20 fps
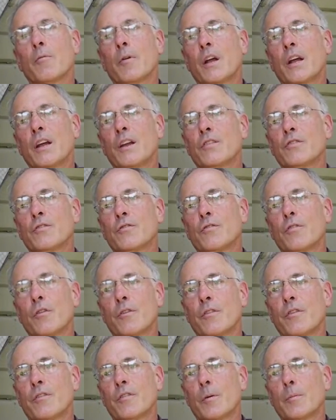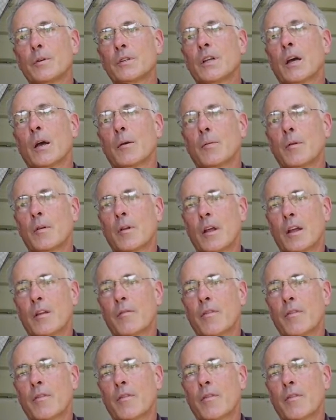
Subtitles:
range during the summertime to take